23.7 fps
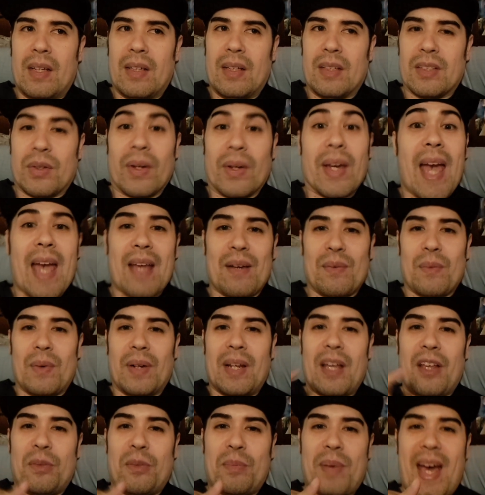So again,
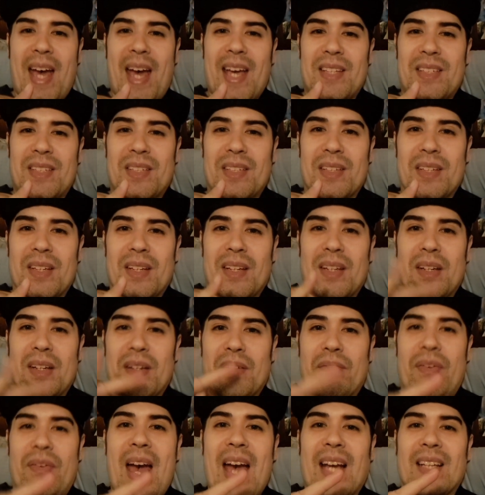One Health Pass,
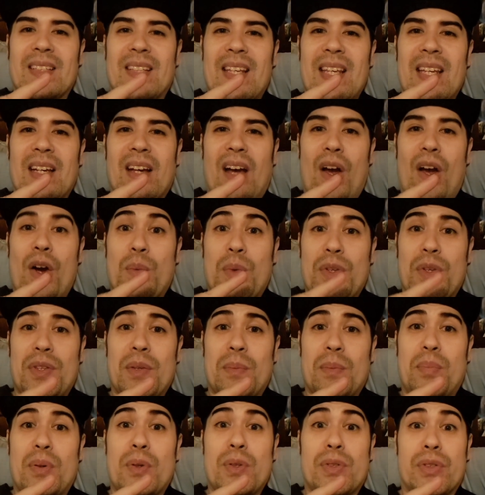vaccine card with
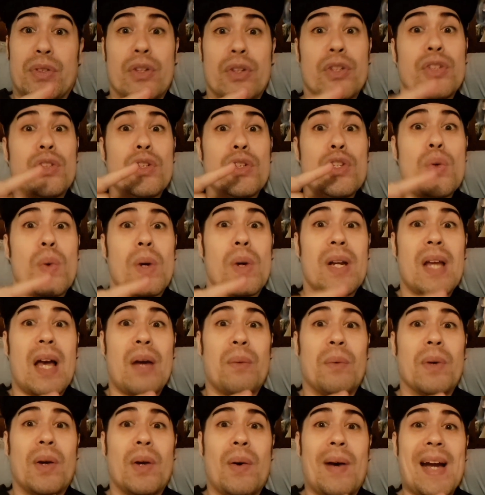the booster, so you are
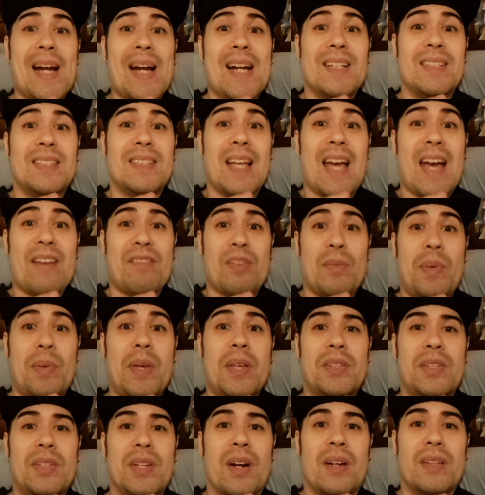not required to have a
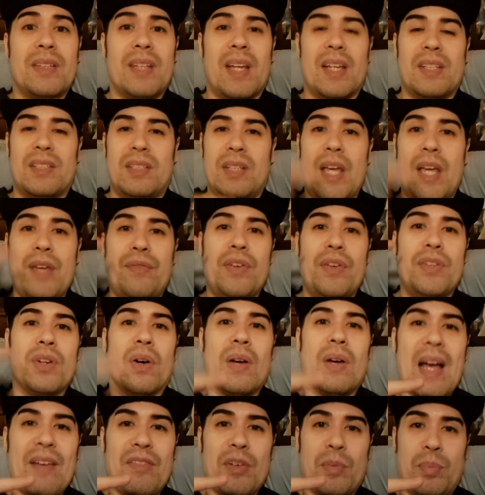PCR test. If you
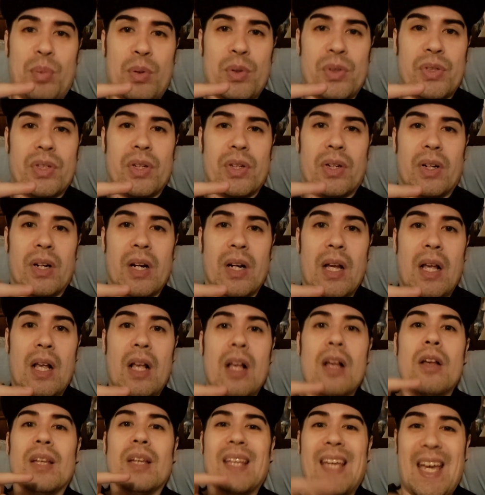don't have a booster,
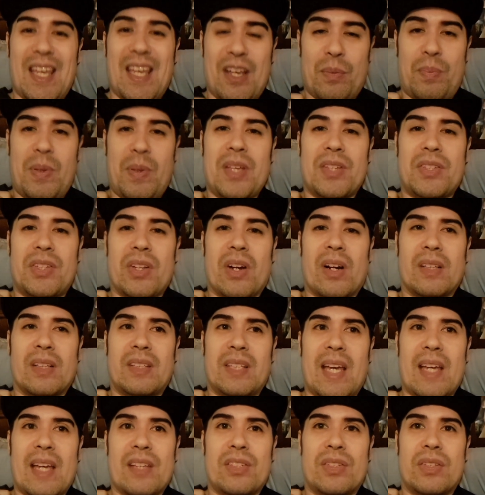get your PCR
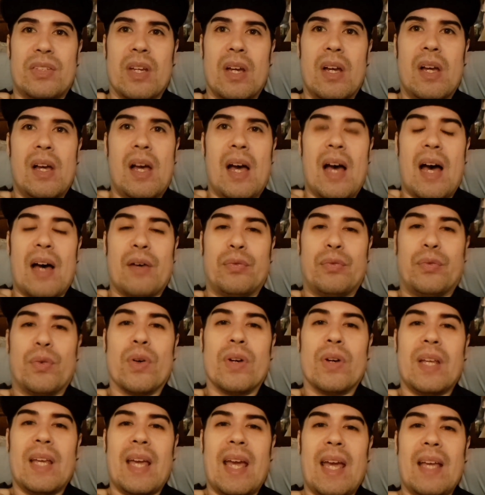test
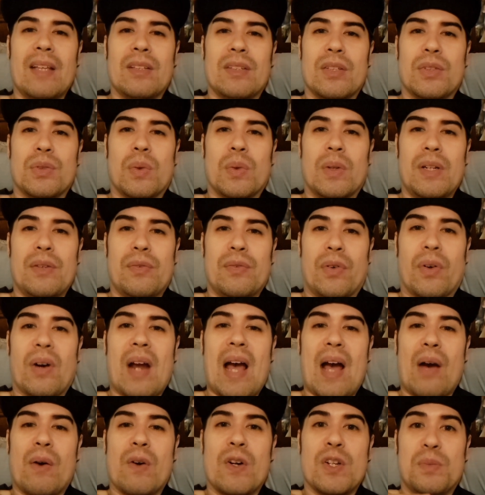48 to 24
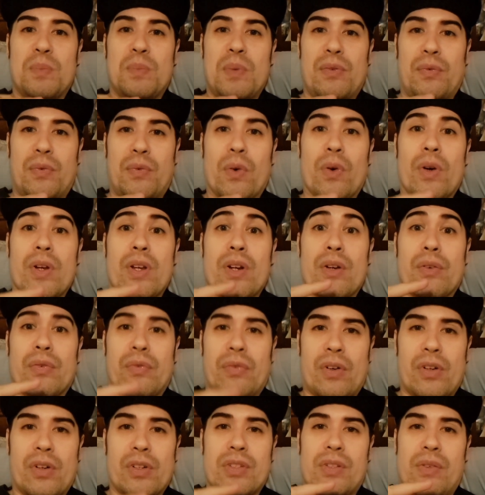hours before your
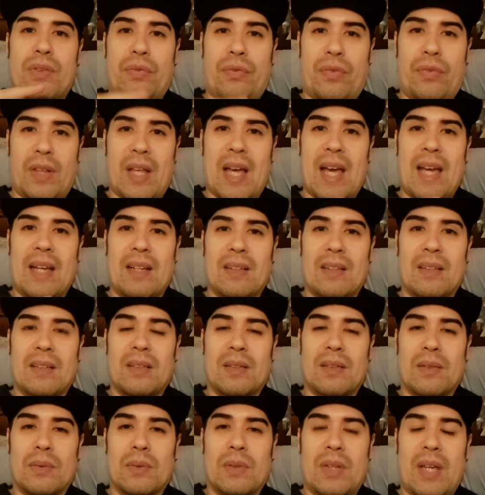first flight.
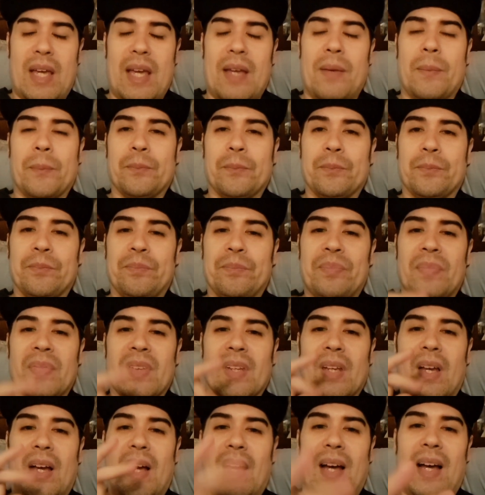Okay?
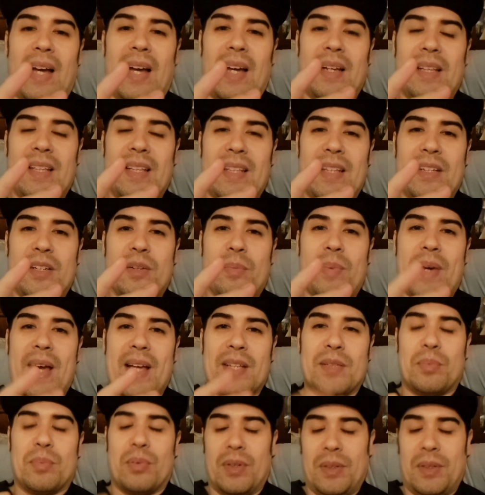And then your
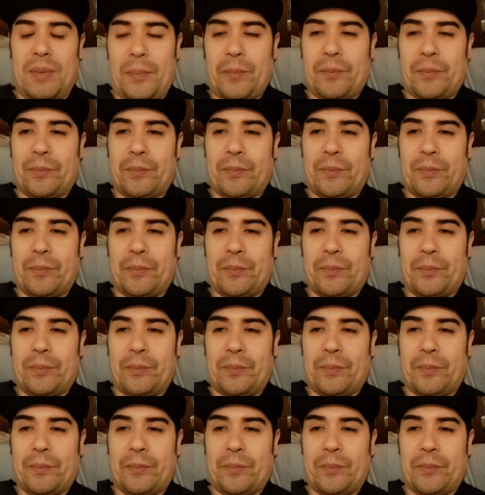passport.